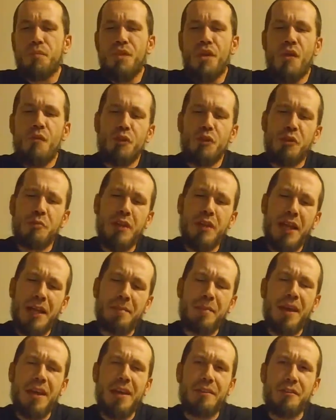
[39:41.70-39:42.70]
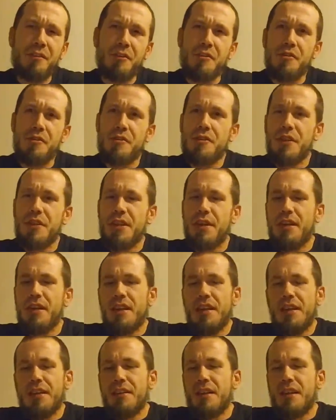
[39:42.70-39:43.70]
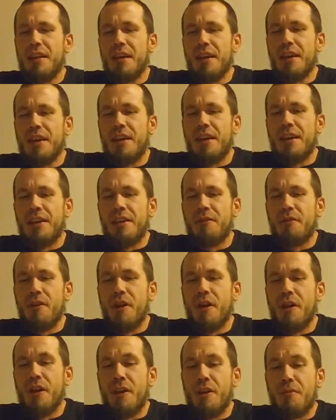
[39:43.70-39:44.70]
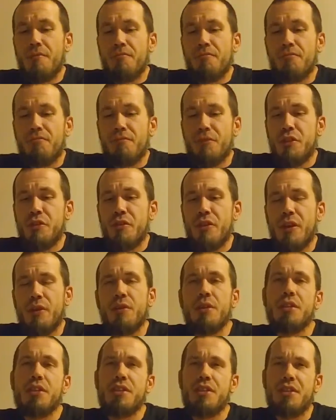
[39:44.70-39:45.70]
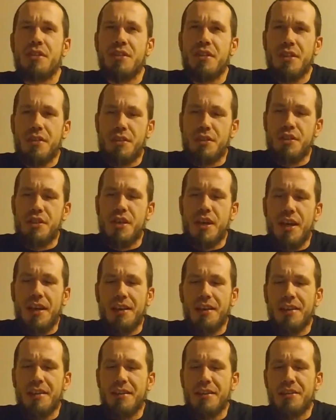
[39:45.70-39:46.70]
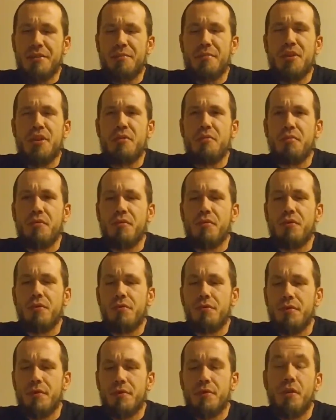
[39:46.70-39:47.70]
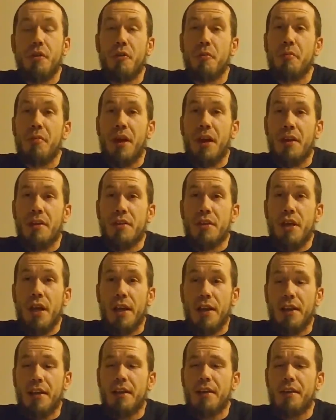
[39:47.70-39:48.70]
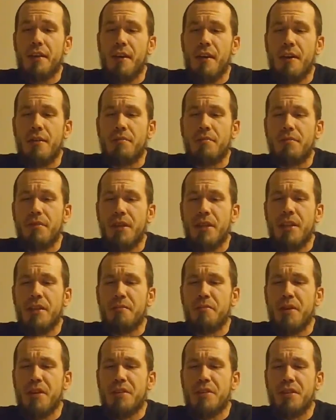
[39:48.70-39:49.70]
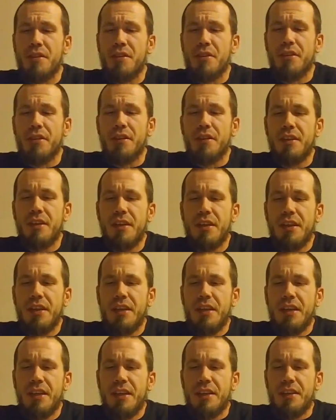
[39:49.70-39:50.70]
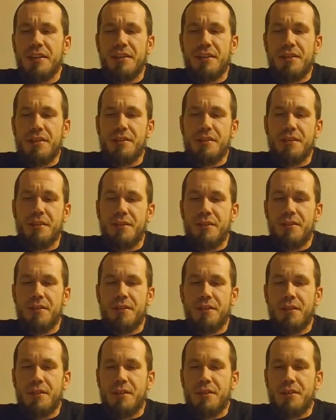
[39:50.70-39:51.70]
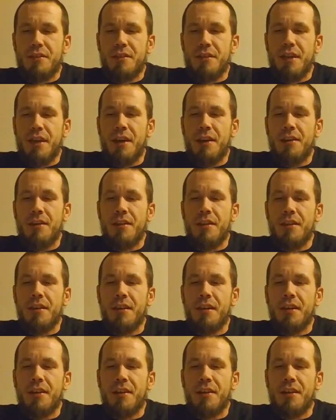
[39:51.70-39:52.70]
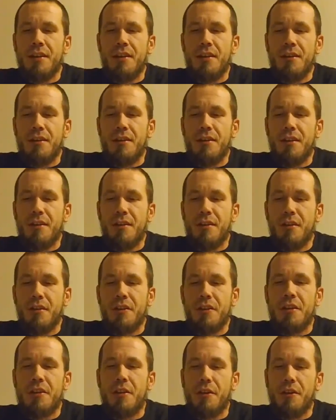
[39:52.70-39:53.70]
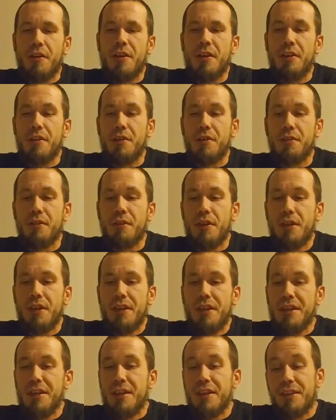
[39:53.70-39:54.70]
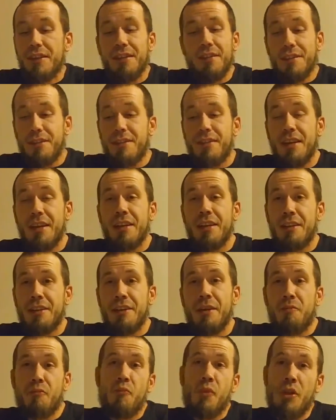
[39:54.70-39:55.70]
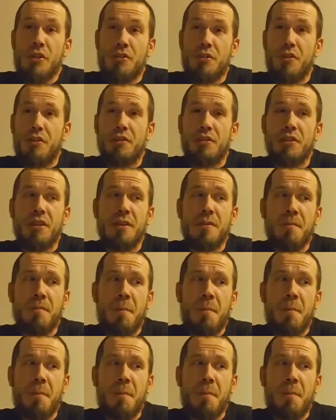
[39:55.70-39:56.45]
with the Black Panthers. They had they would snitch jacket these people. It's called a bad jacket, and they basically, it's how they got the leader killed, is they ended up basically